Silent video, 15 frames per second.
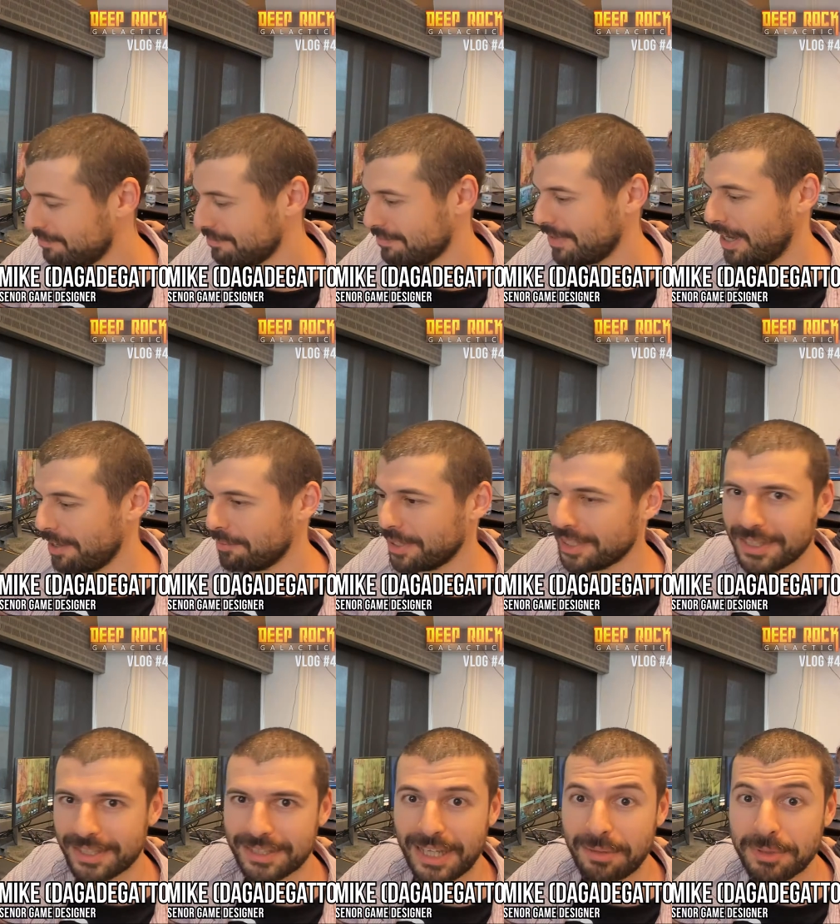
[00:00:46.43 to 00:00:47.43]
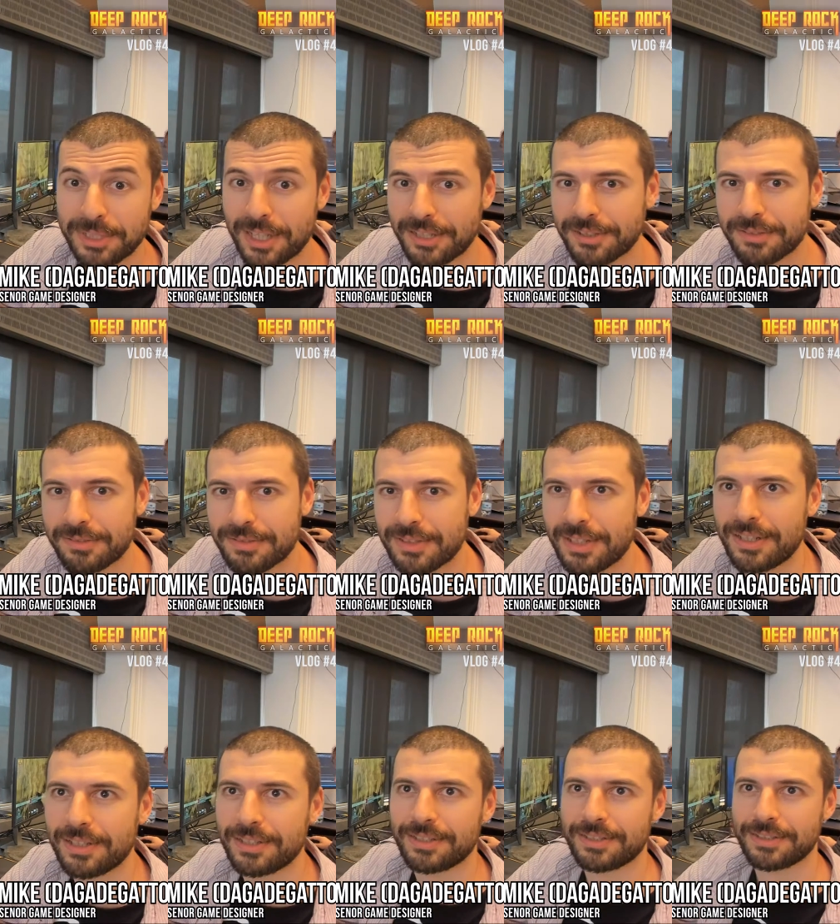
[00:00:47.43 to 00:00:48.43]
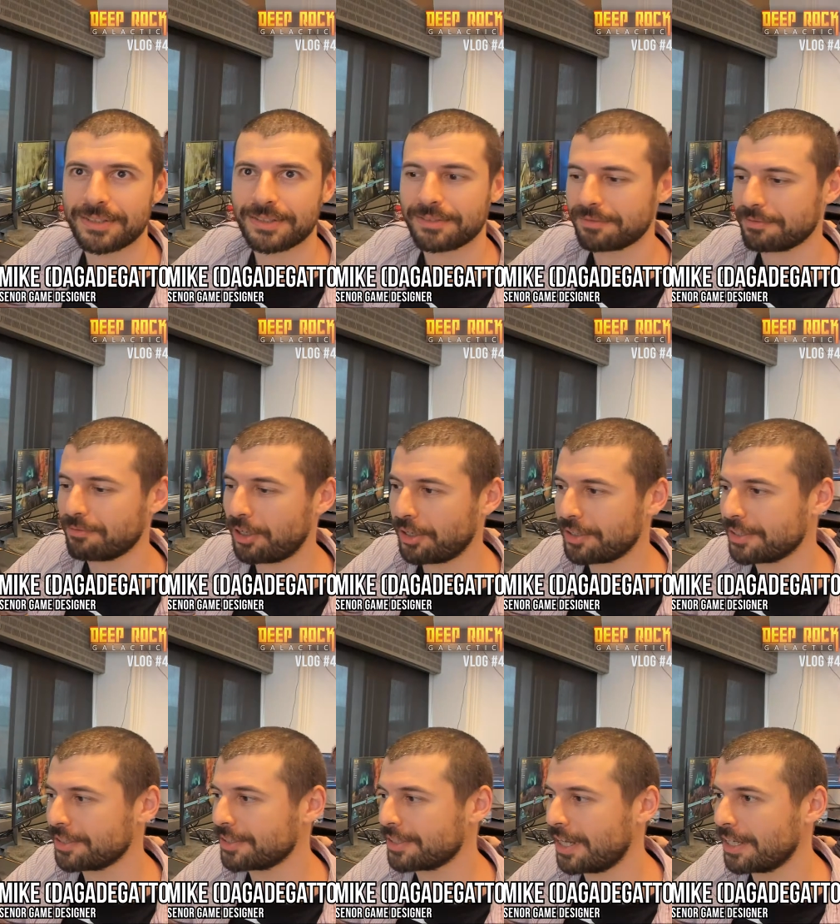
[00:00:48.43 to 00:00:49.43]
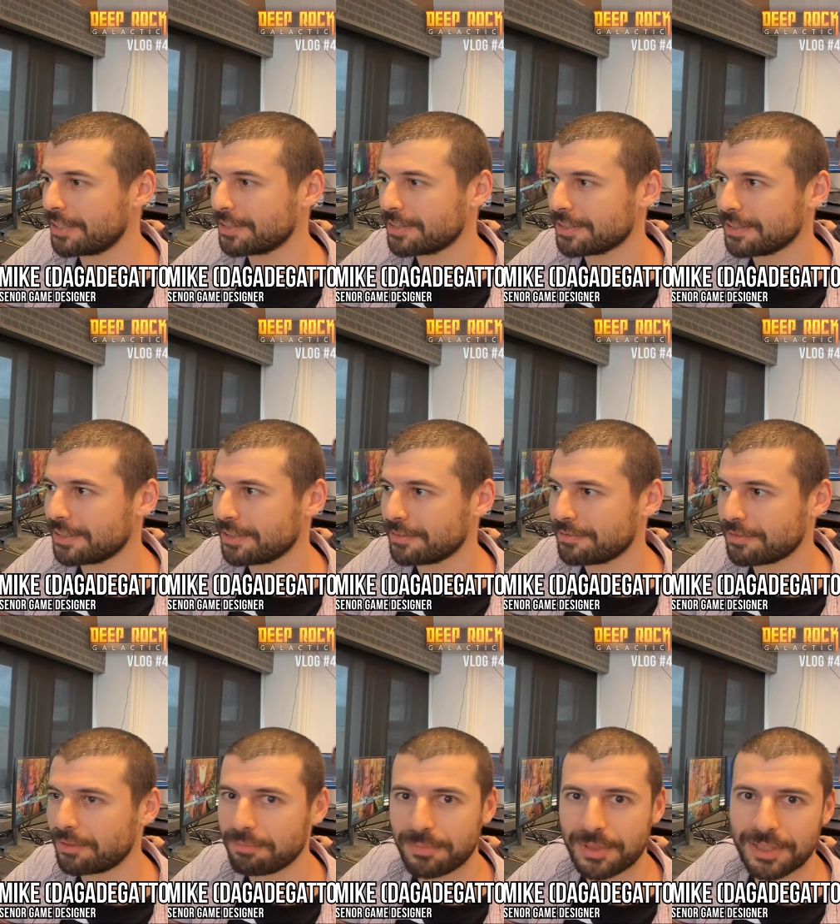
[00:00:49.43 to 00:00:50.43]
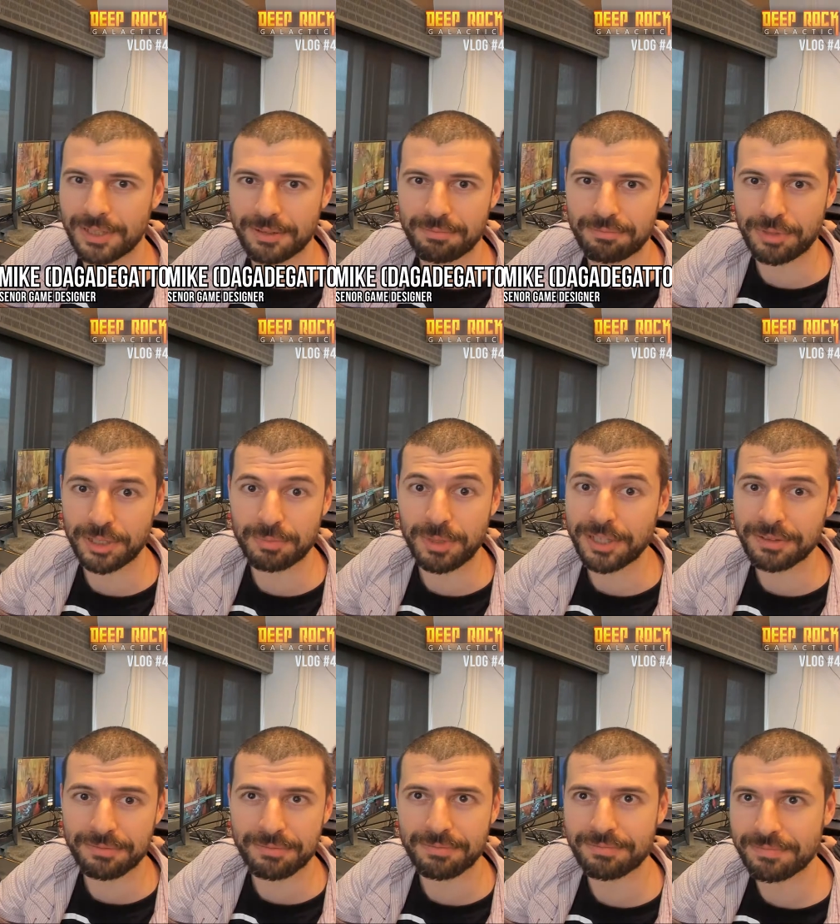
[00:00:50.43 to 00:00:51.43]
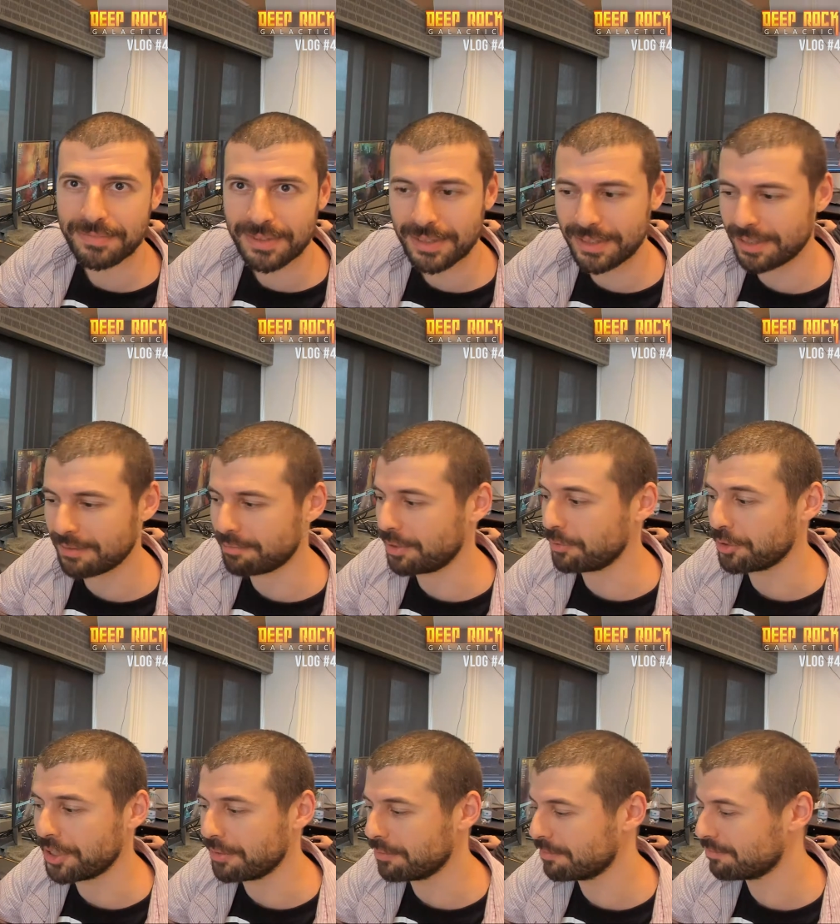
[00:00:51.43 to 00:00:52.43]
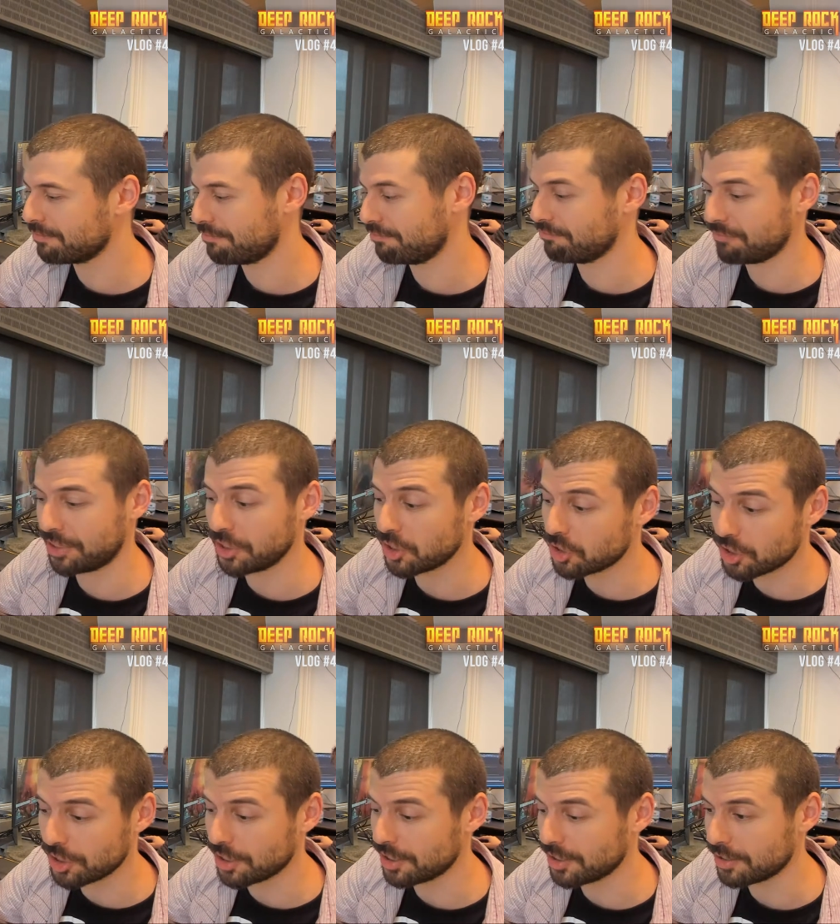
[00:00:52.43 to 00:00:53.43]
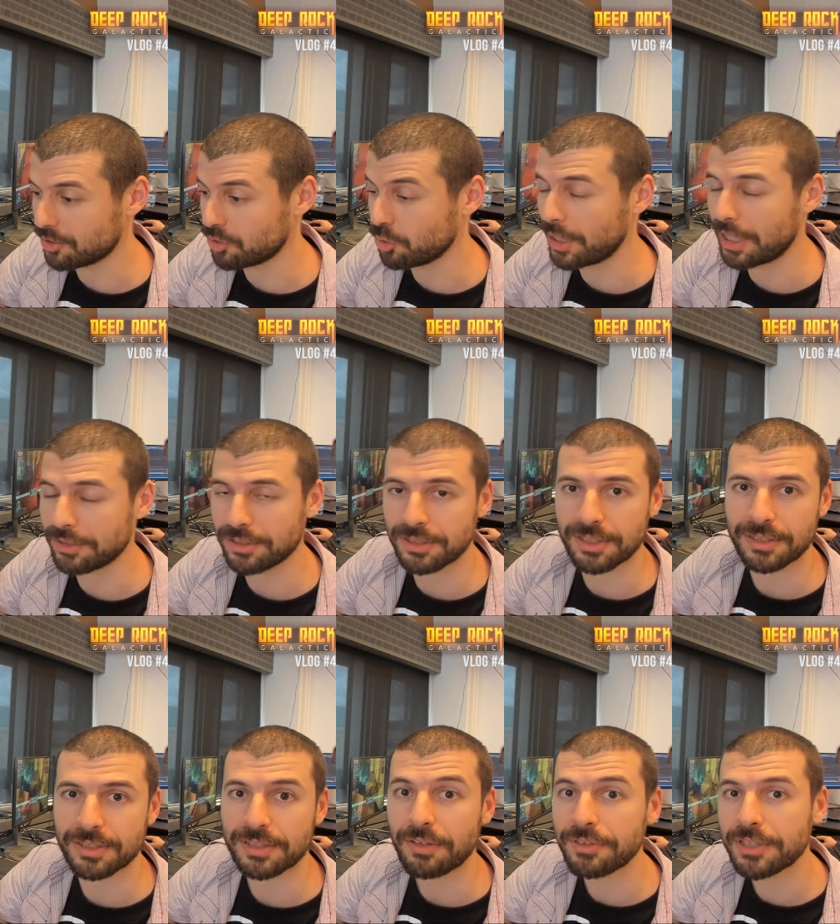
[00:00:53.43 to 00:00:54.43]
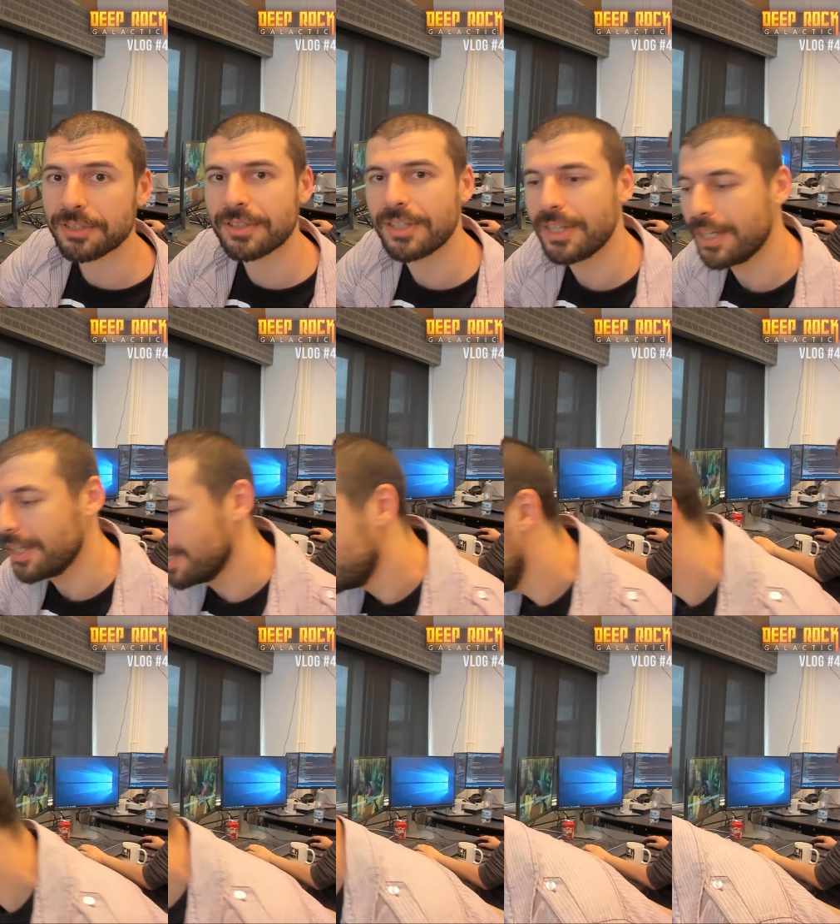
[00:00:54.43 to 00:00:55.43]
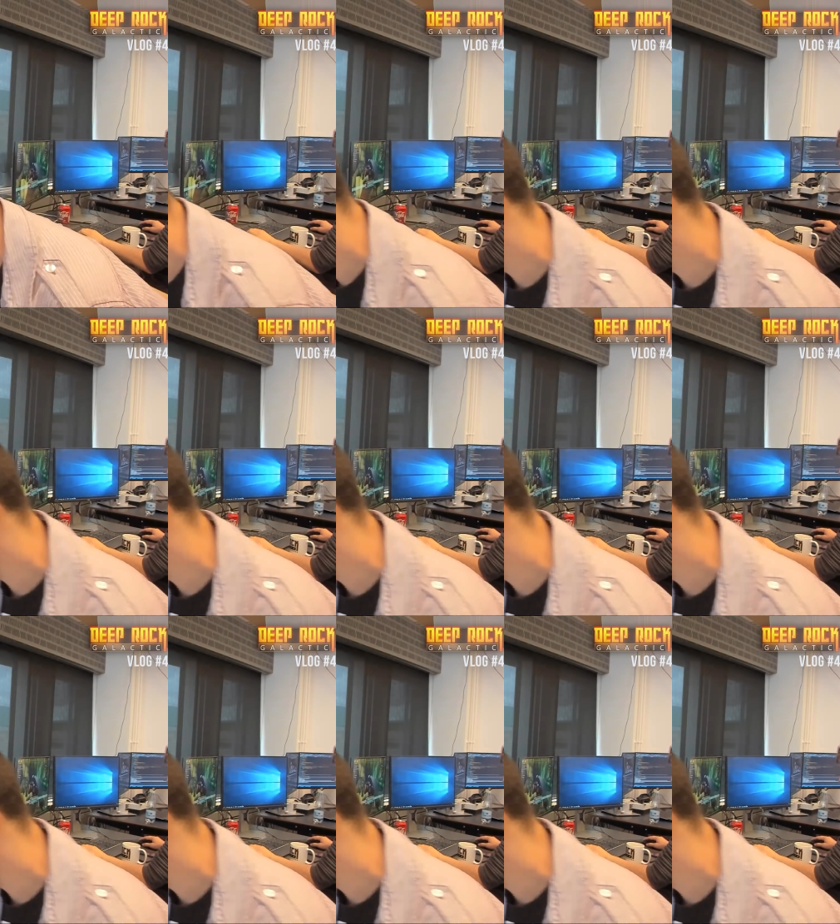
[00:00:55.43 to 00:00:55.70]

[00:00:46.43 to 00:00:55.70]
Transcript: I'm a game designer. One of the guys from Press Play. Been with them since 2007, and